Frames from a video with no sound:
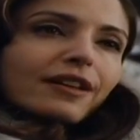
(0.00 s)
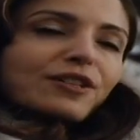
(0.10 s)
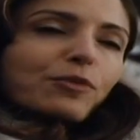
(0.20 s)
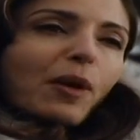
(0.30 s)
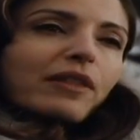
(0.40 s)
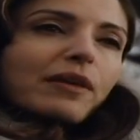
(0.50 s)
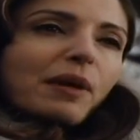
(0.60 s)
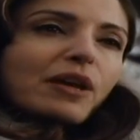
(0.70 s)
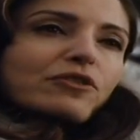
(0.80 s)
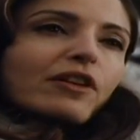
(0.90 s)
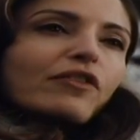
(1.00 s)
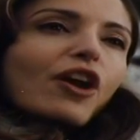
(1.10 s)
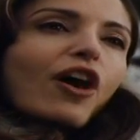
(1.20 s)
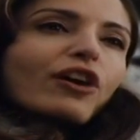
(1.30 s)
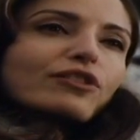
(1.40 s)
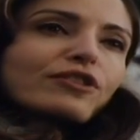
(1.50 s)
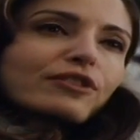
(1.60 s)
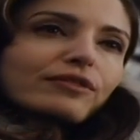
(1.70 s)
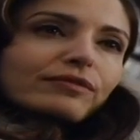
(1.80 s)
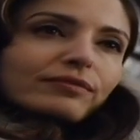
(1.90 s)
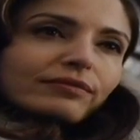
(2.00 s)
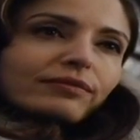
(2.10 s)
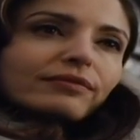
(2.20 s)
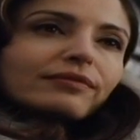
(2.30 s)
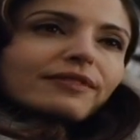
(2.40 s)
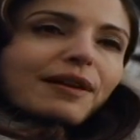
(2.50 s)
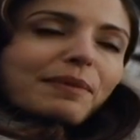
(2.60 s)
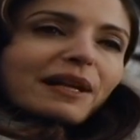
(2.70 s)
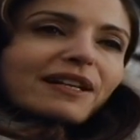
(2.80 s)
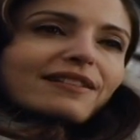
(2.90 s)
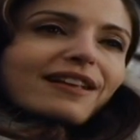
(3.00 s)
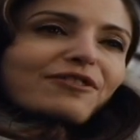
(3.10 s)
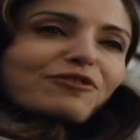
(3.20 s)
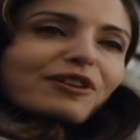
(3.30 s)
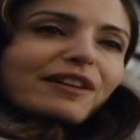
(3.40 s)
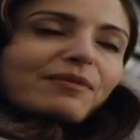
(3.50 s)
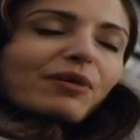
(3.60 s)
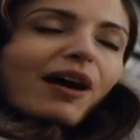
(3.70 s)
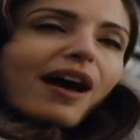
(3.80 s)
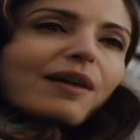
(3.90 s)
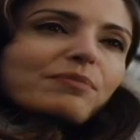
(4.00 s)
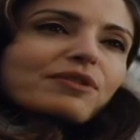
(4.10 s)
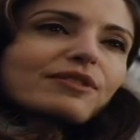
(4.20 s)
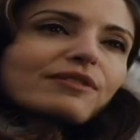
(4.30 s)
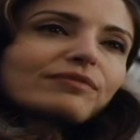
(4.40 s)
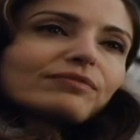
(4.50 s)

He's a wealthy patron of the arts. A bit eccentric, perhaps?